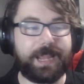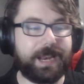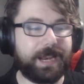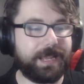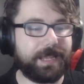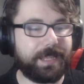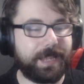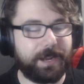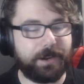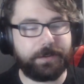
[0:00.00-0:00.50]
And
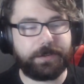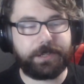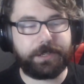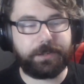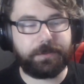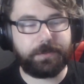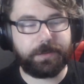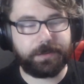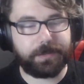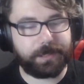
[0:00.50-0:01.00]
I
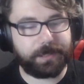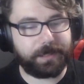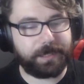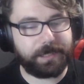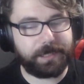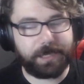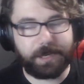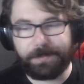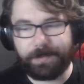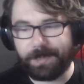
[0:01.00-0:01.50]
guarantee you there's at
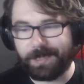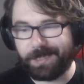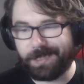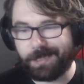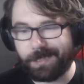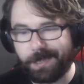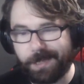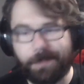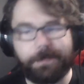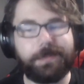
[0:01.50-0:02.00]
least going to be
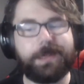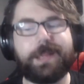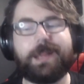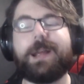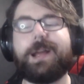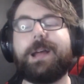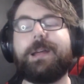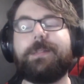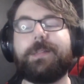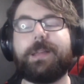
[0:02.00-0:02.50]

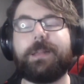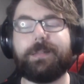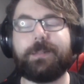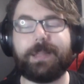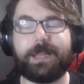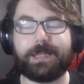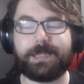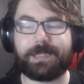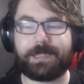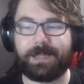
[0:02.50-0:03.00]
something on that
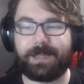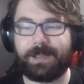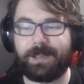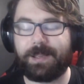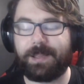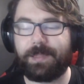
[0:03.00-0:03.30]
list